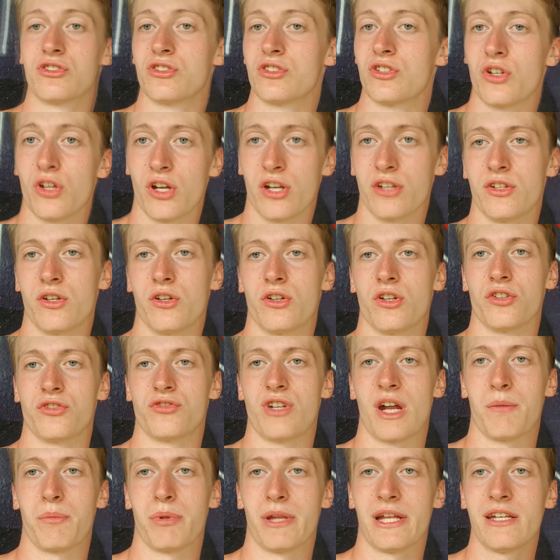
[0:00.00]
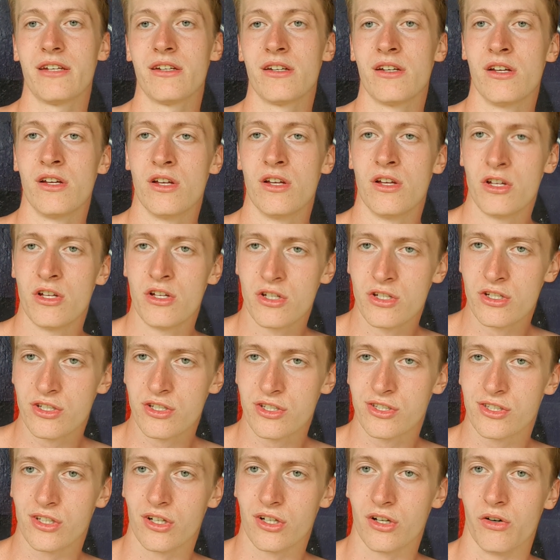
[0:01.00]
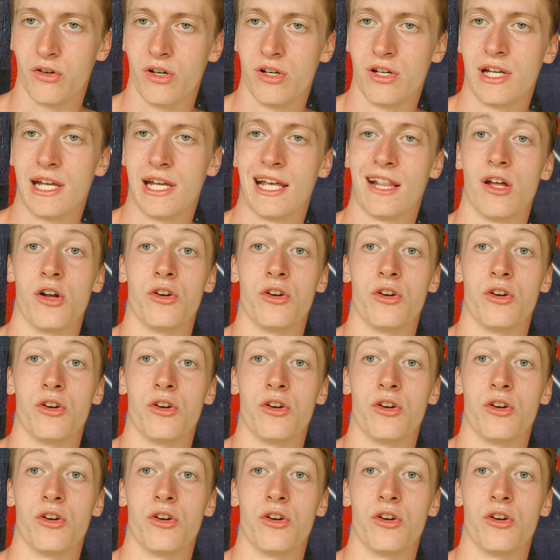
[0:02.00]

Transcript: couldn't do it on trampoline, so he